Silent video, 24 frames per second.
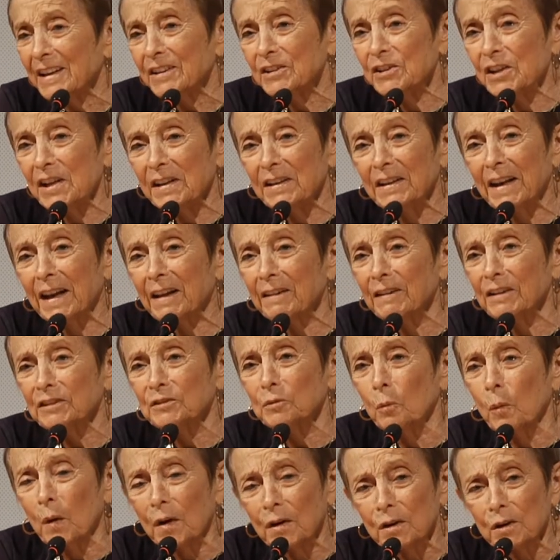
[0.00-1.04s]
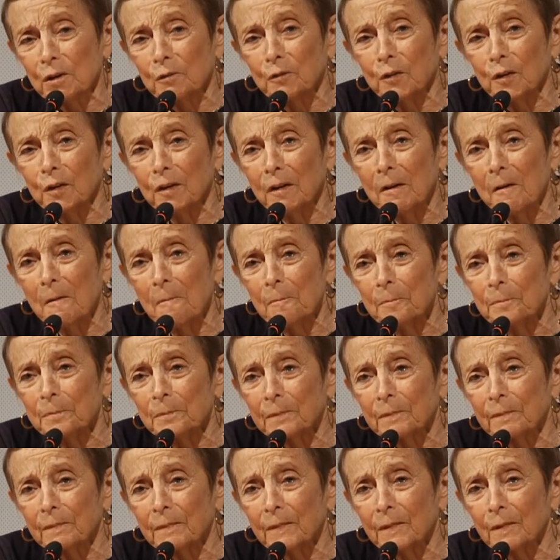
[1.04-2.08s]
Gene Kelly's wonderful,
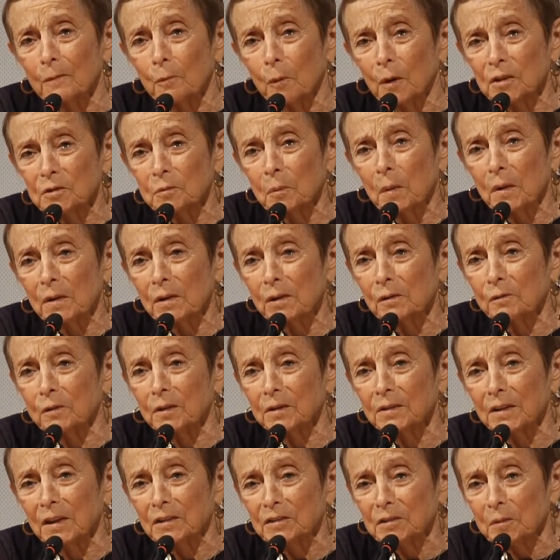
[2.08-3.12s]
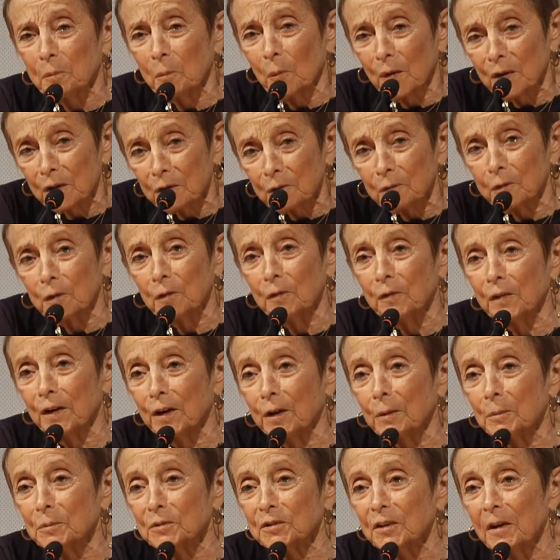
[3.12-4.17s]
was wonderful, did some wonderful
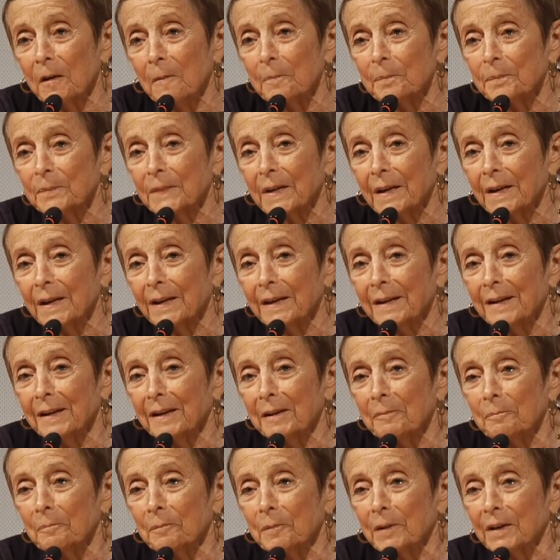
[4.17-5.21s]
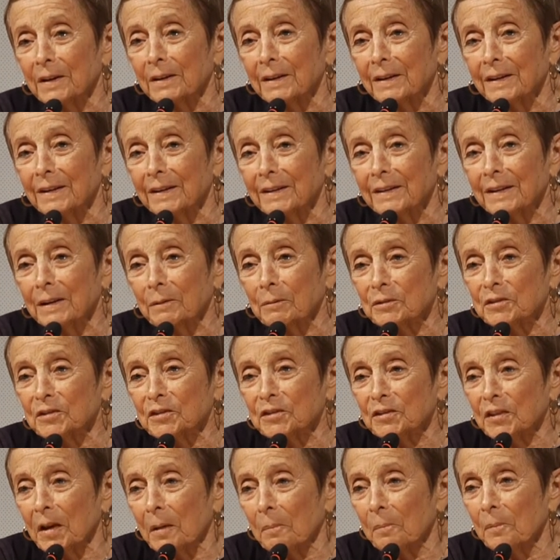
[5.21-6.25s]
films, but there was
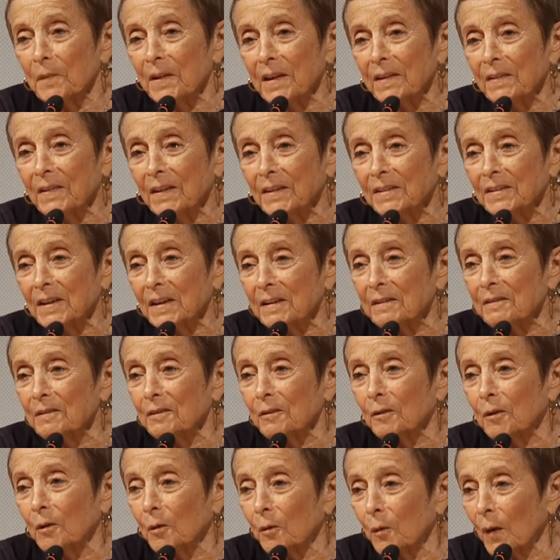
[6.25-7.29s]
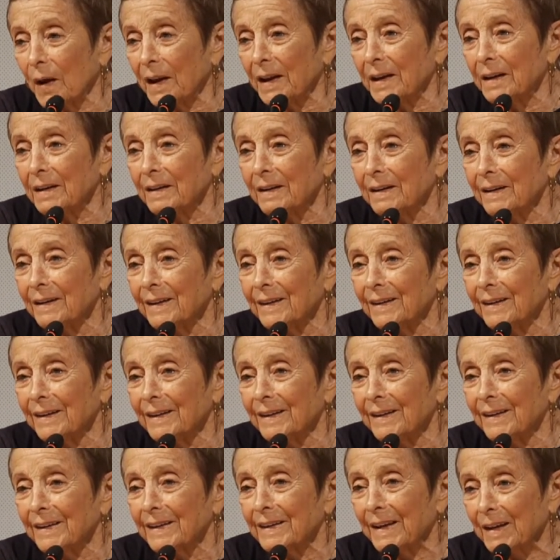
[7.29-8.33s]
something that didn't quite
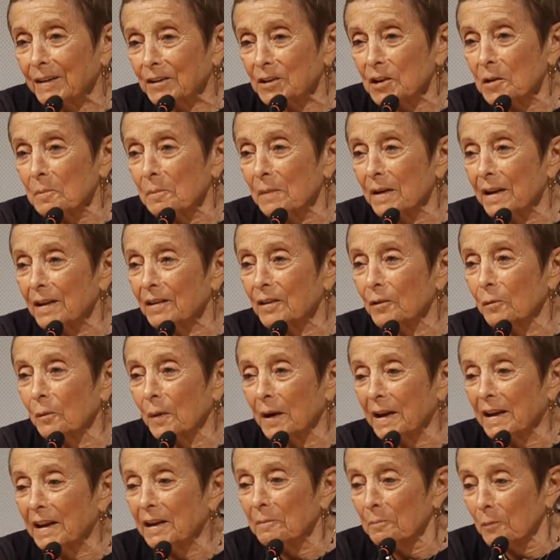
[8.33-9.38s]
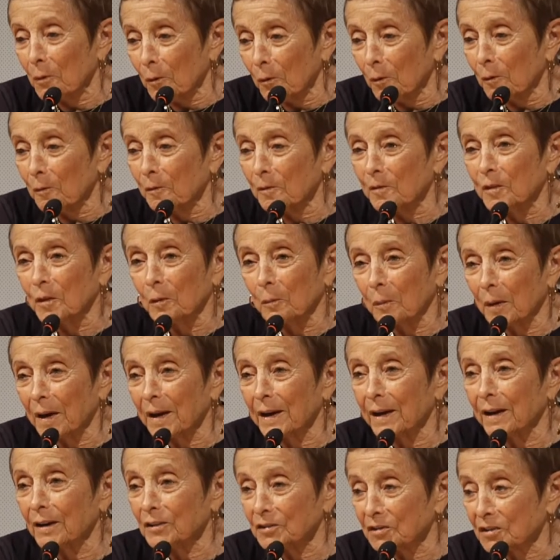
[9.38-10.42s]
get to me the way he moved, the
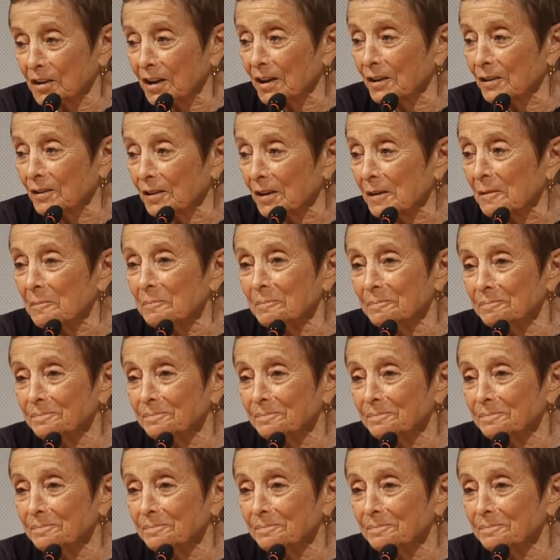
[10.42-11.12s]
way Astaire did.